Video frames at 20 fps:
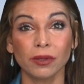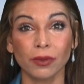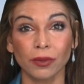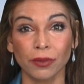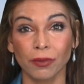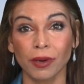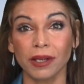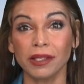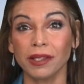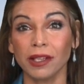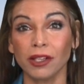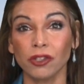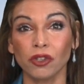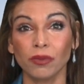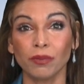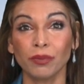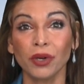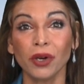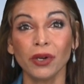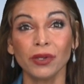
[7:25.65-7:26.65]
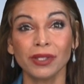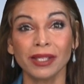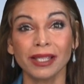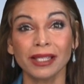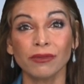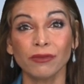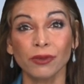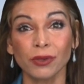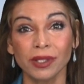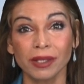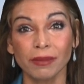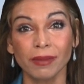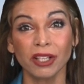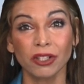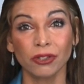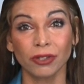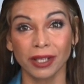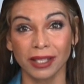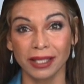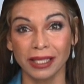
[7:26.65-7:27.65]
Authorisation process for
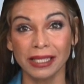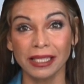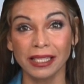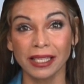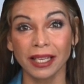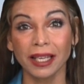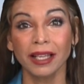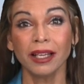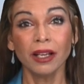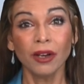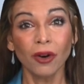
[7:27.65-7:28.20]
CimetrA in India